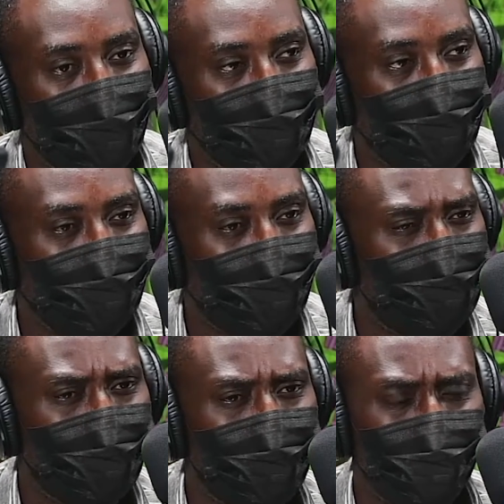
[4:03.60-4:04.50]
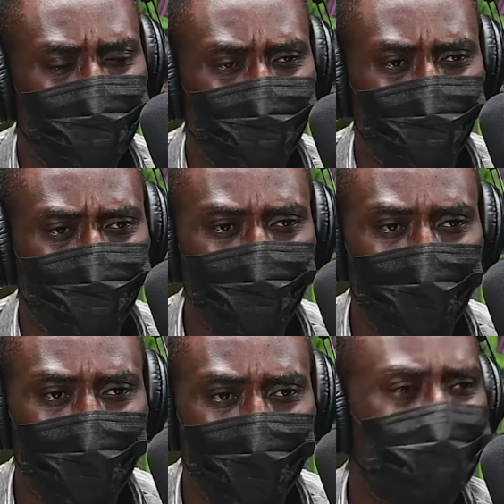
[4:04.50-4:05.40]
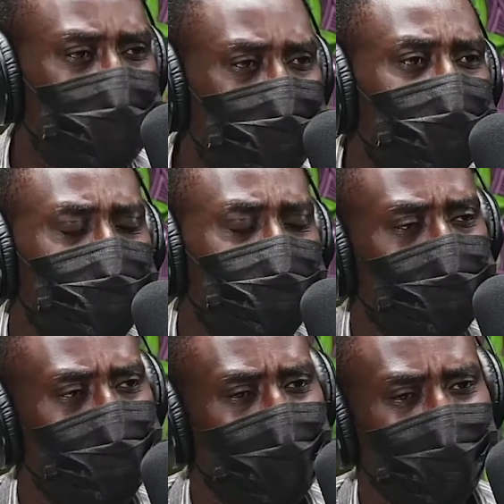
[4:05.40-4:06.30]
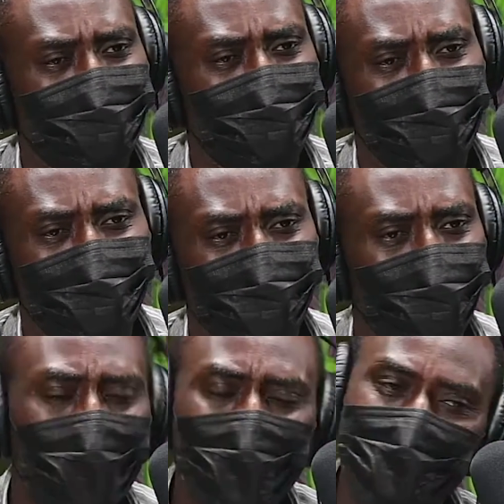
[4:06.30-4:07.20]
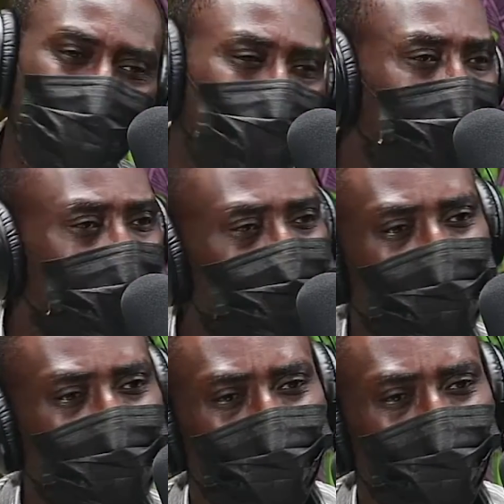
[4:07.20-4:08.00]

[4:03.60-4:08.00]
and everything. So as a safe haven for black nationalists, so they could come in and go.